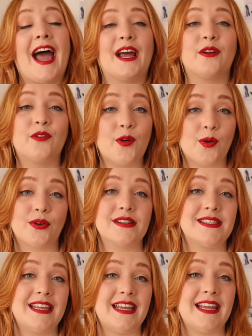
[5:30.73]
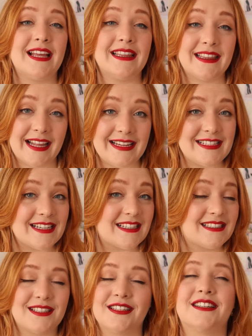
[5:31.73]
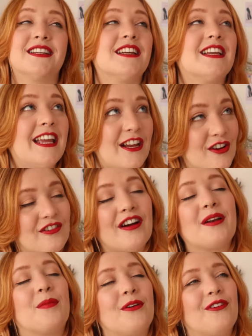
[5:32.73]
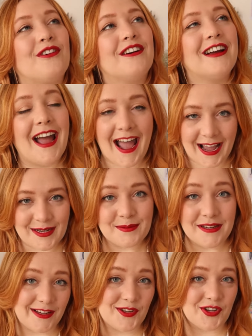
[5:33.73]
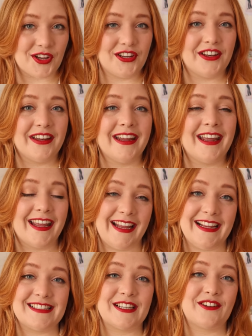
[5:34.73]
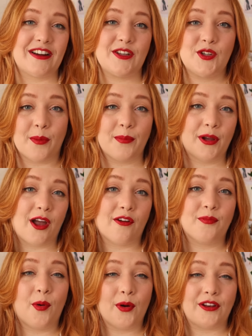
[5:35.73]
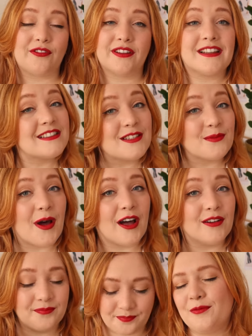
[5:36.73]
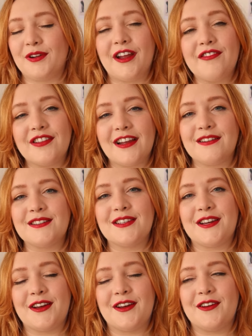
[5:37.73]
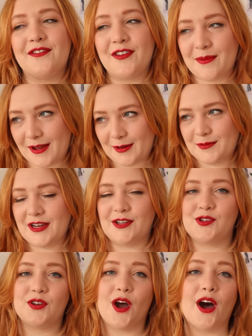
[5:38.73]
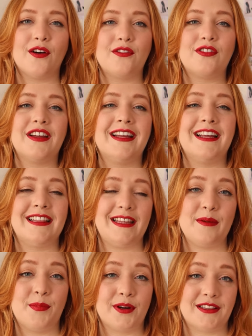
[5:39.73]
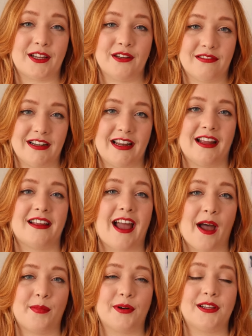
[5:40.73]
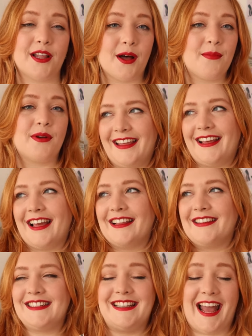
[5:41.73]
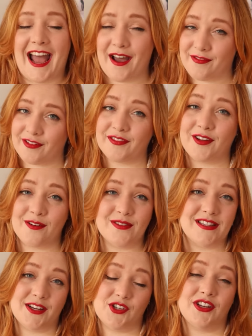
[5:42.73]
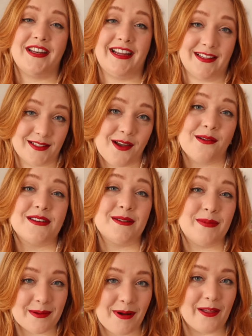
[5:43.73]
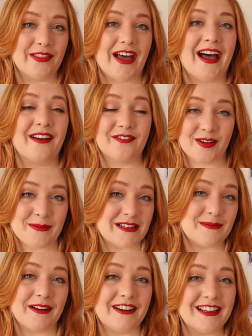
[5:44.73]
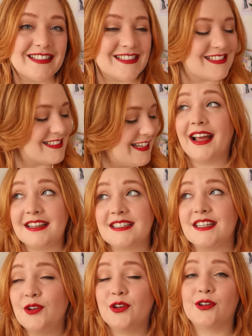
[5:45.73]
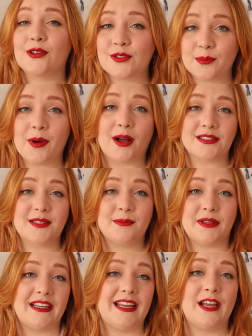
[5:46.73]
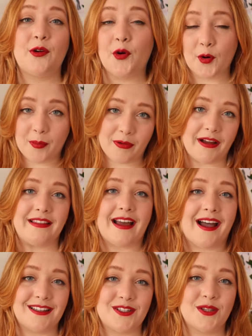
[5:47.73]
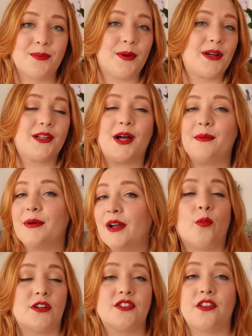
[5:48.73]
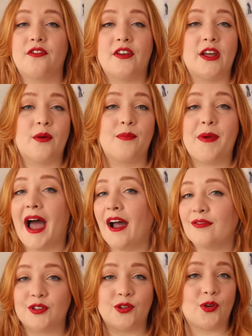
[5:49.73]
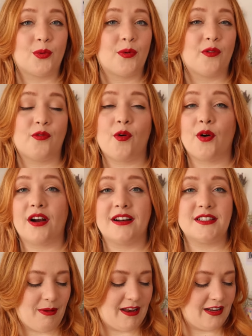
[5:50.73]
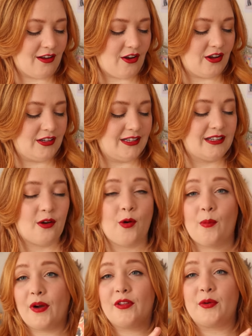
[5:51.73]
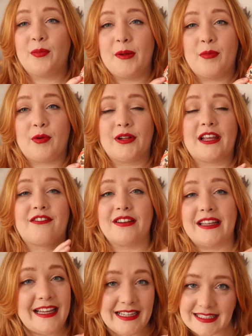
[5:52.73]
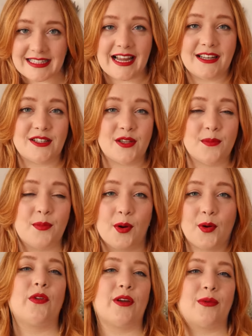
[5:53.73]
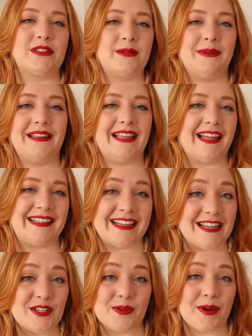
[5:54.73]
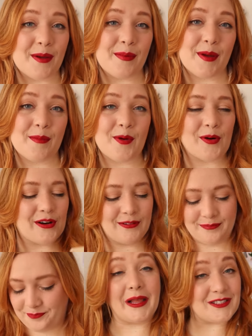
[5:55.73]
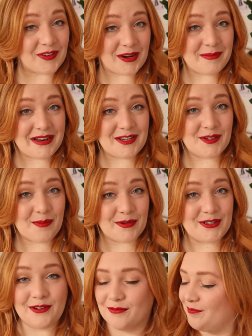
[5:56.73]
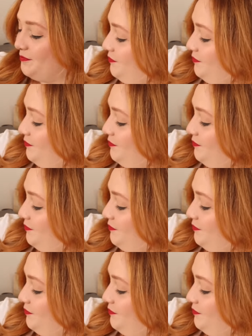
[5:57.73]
And of course, the latest incredible adaptation is a great jumping off point for this as well. Whenever there's a film adaptation of the book that you're reading at a book club, I think at least half of the conversation is going to be about that from experience. And you can also possibly incorporate that into the book club. Watch the film after or before, depending on whether people are like really keen to get into the book or they want to be led into it a bit more. That's recommendation number two.